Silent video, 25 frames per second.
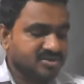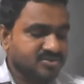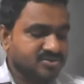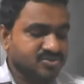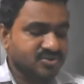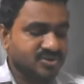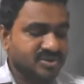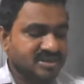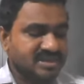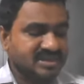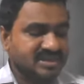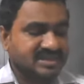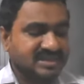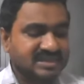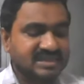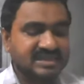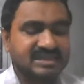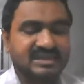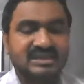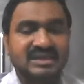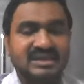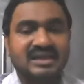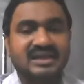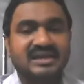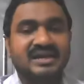
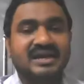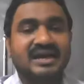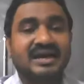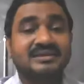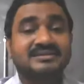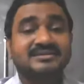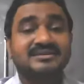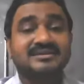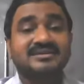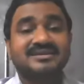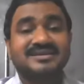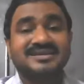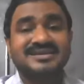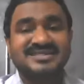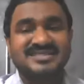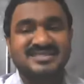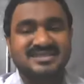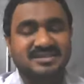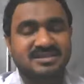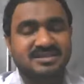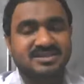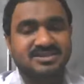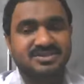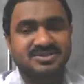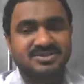juridical and other
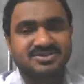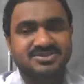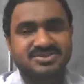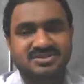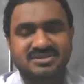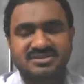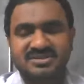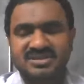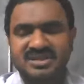institutions.